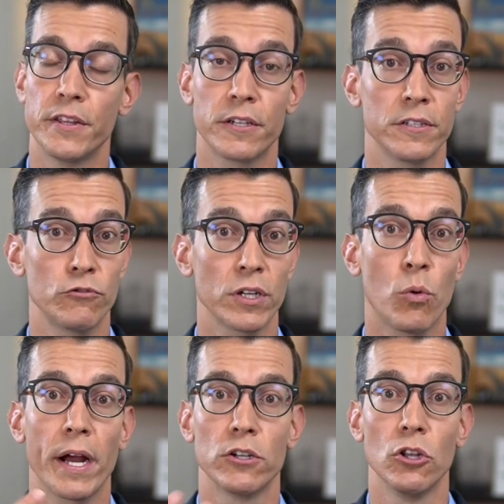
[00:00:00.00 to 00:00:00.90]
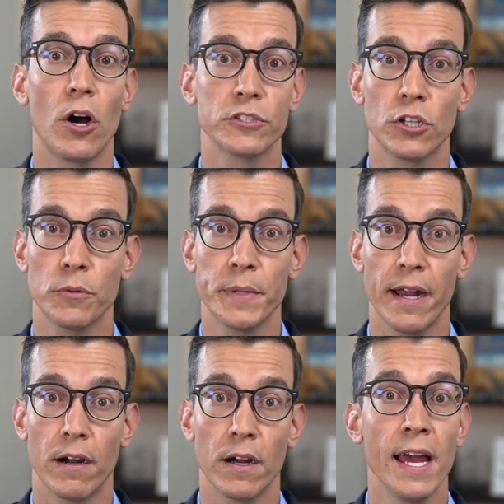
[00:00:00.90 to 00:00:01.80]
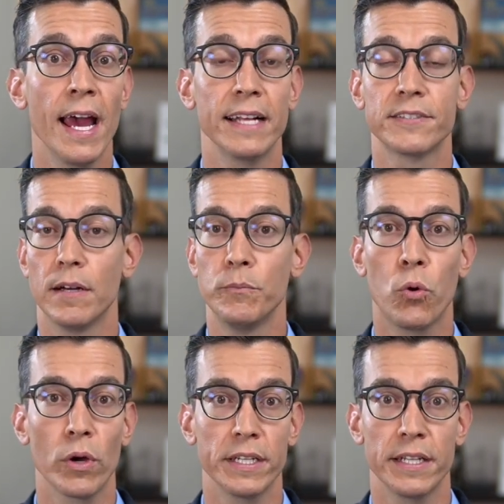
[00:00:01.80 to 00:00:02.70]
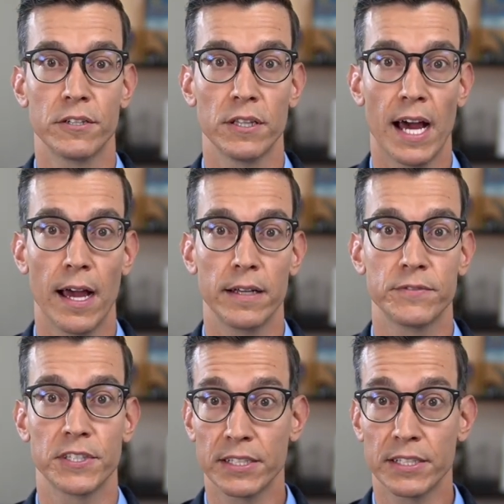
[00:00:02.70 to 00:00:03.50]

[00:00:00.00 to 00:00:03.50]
they're gonna require long-term care at some point in their lives.